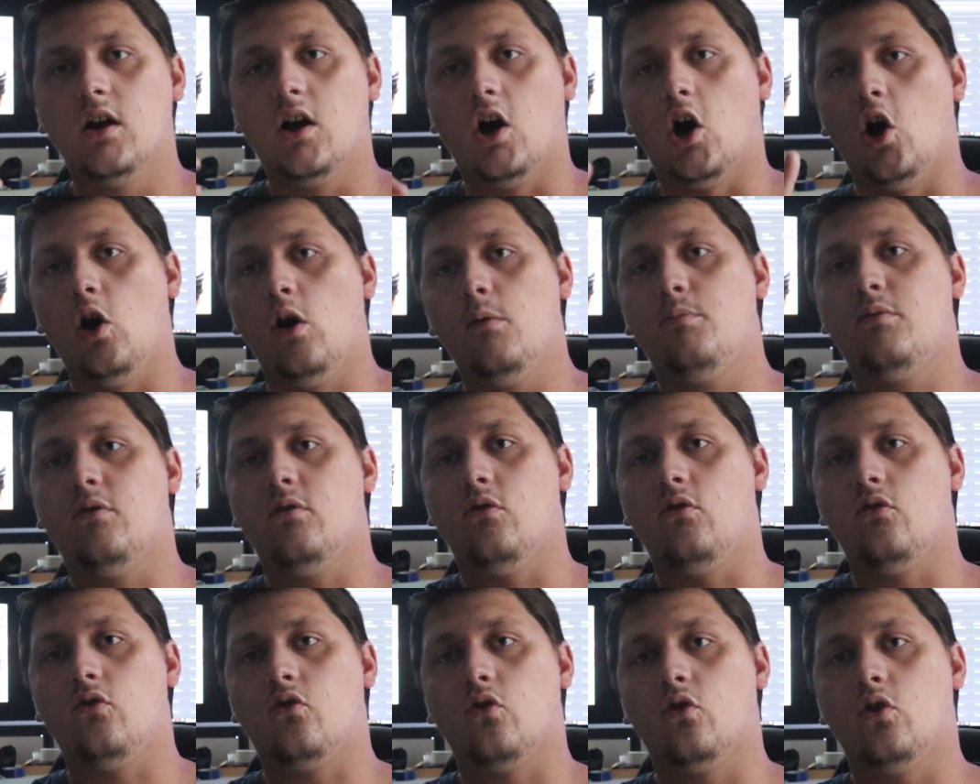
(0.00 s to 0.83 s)
I hope you
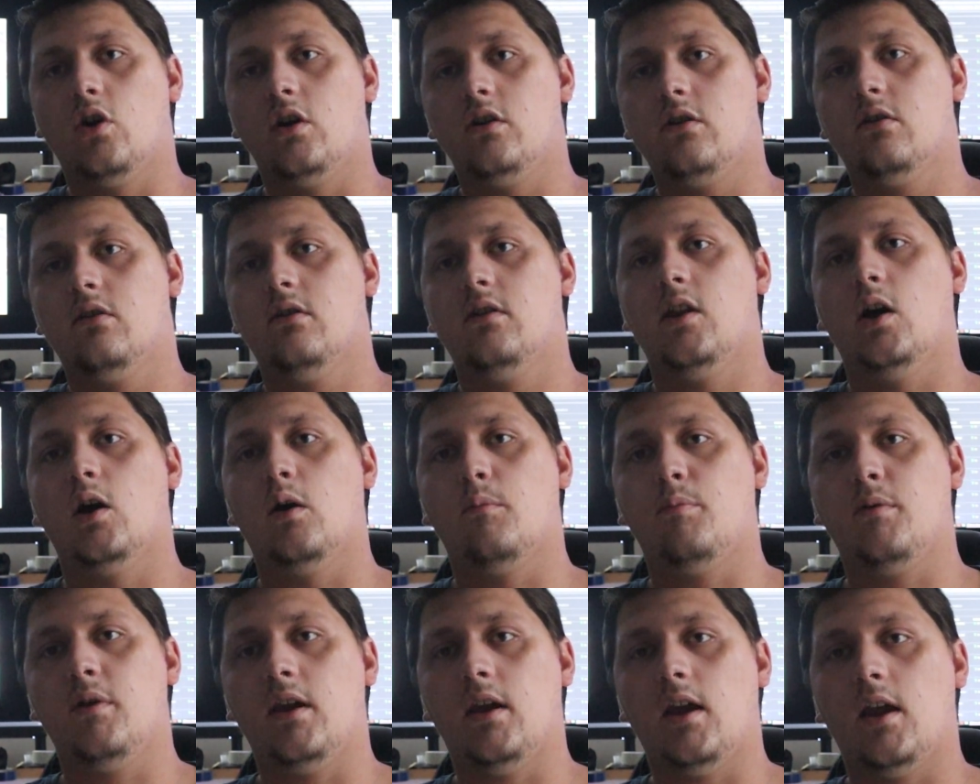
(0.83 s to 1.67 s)
enjoyed. There
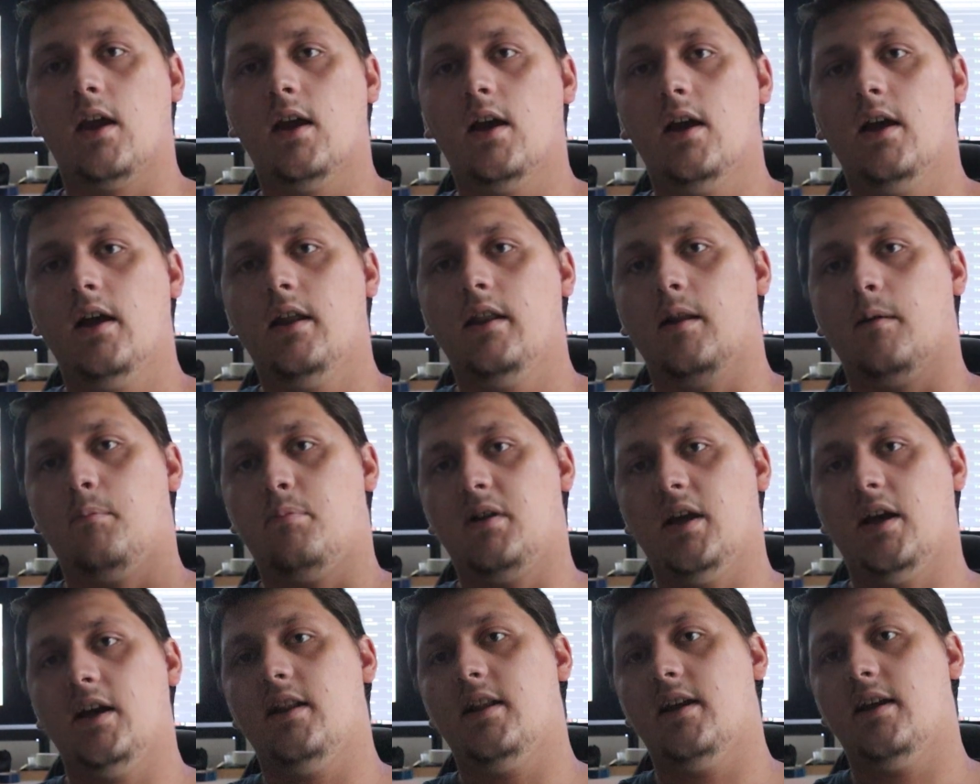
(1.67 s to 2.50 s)
will be the
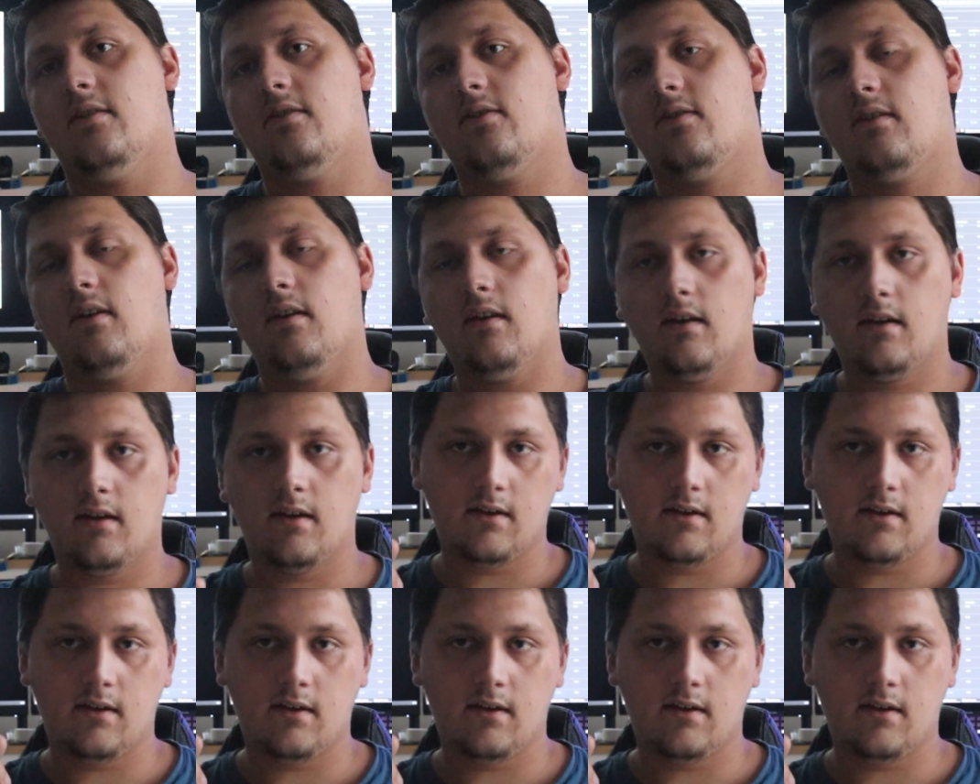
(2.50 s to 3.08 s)
playlist